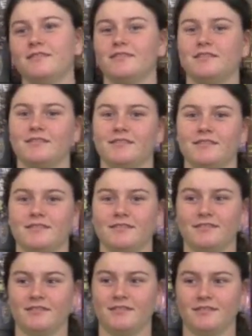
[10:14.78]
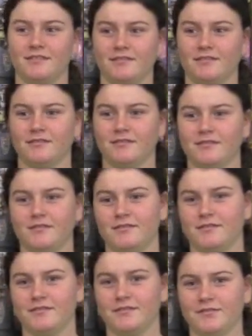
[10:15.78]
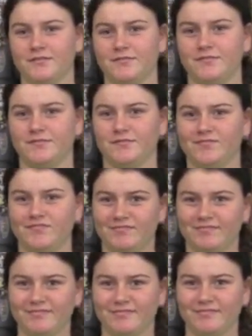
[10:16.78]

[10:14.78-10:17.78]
[no speech]